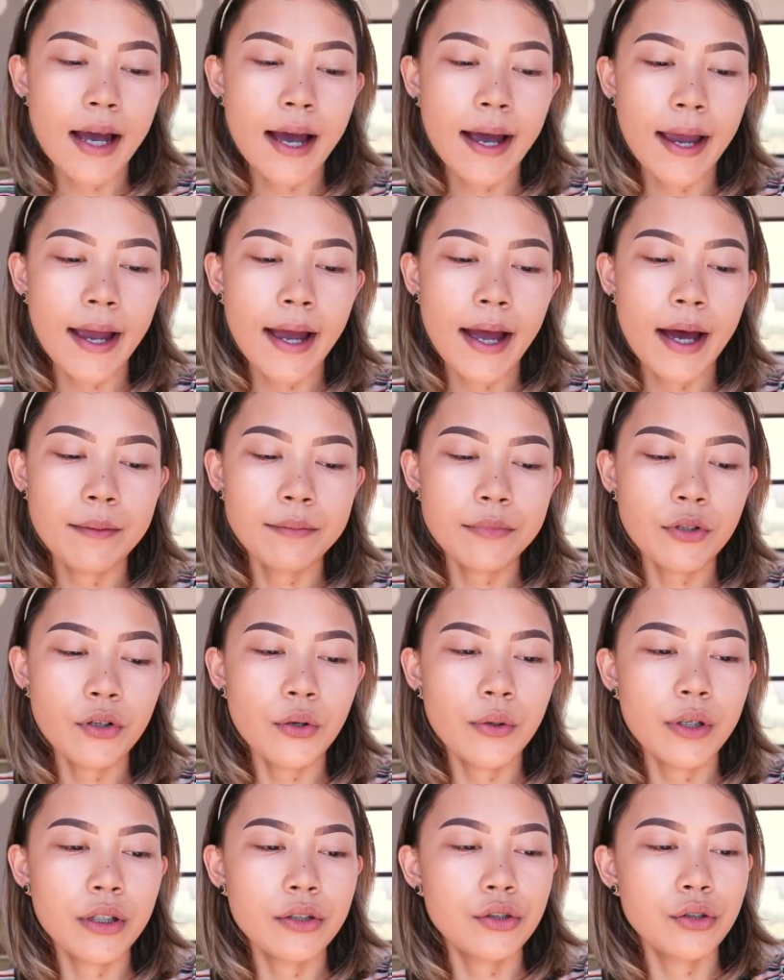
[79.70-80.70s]
I am
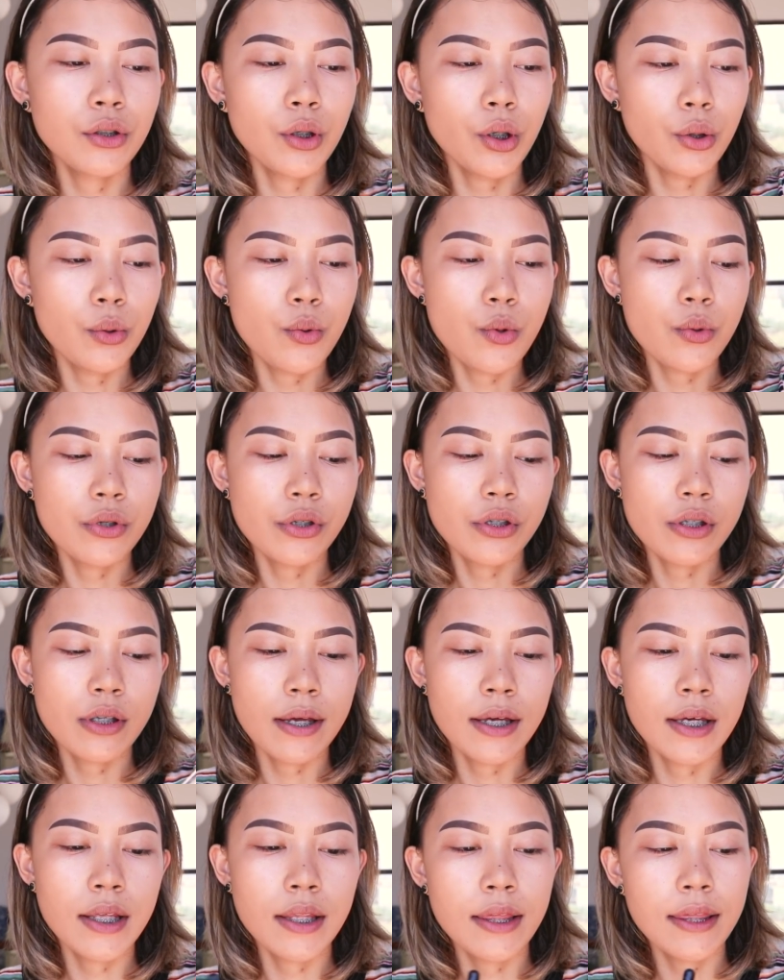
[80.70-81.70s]
going to use
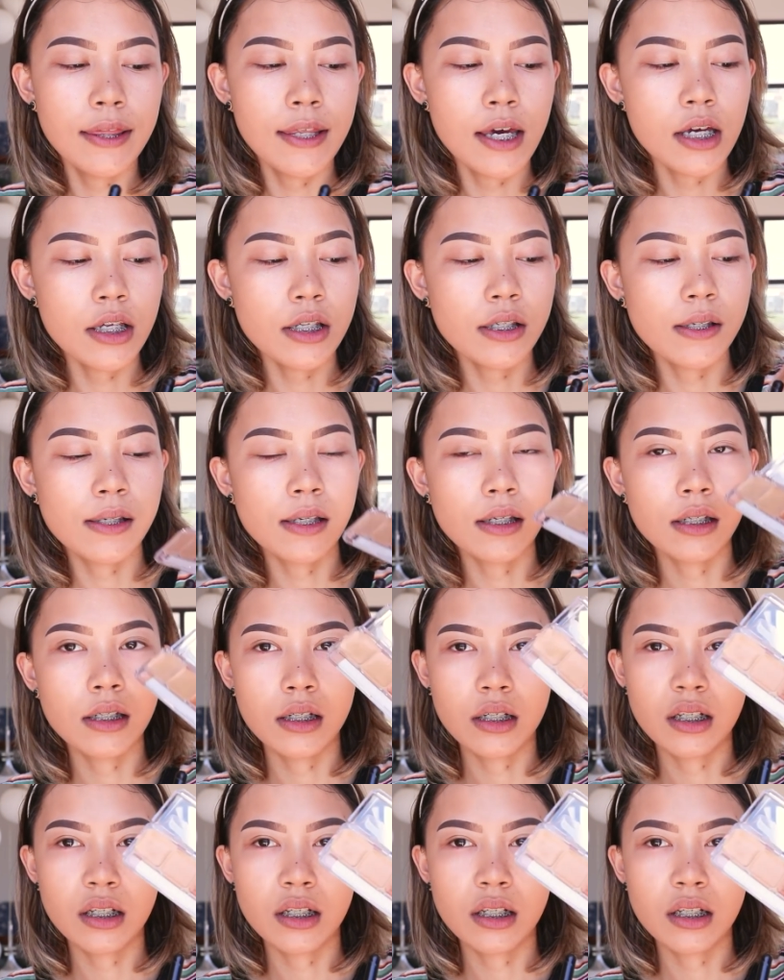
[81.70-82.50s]
this